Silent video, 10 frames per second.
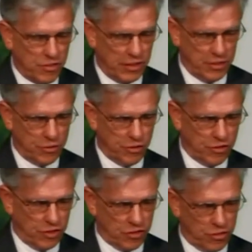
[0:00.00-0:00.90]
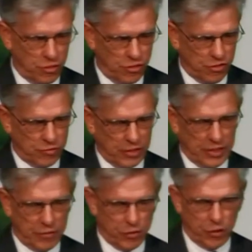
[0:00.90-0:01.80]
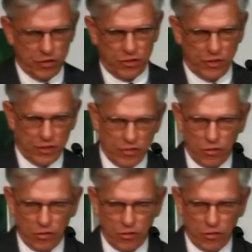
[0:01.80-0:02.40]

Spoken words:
the interest exclusively of Christians